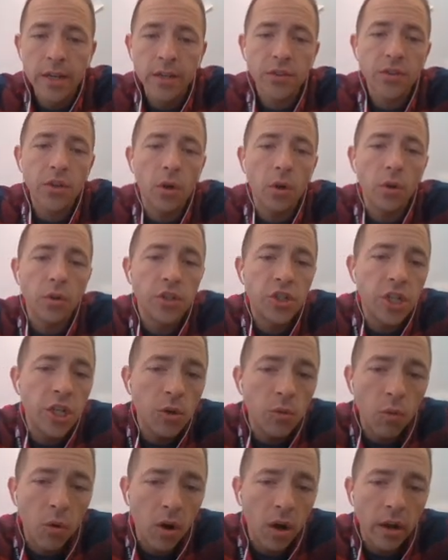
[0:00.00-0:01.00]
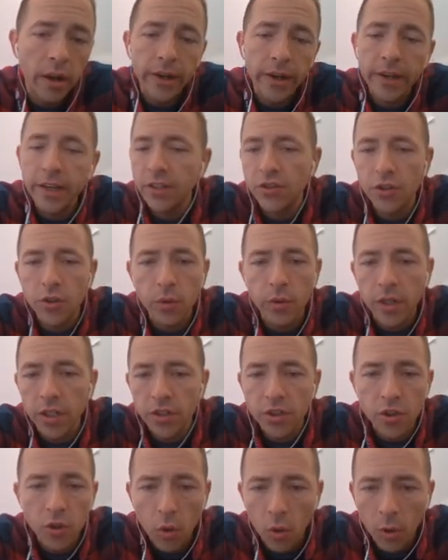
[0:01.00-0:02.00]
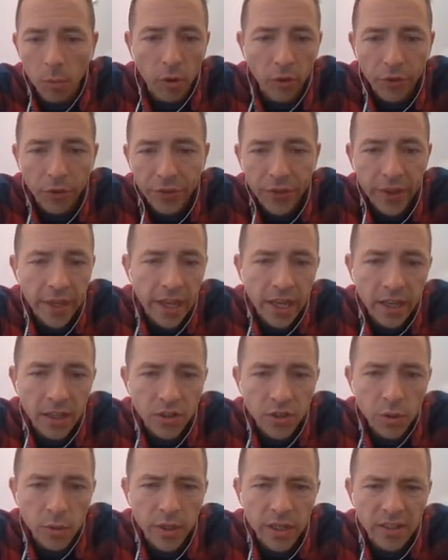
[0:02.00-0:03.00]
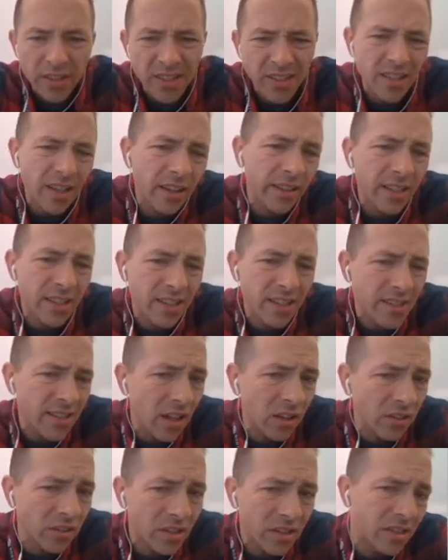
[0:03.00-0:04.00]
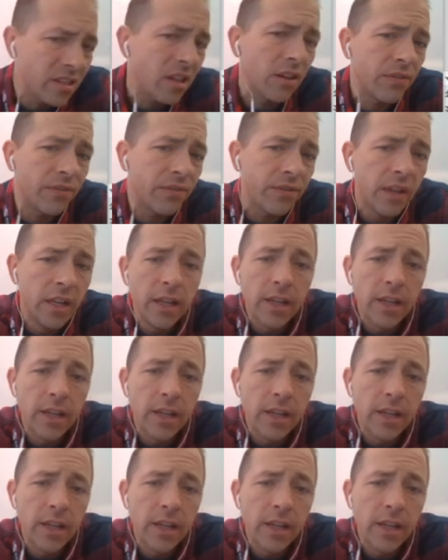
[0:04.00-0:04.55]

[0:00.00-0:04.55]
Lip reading: So G1, it's doing its normal thing, doing its celly cell stuff.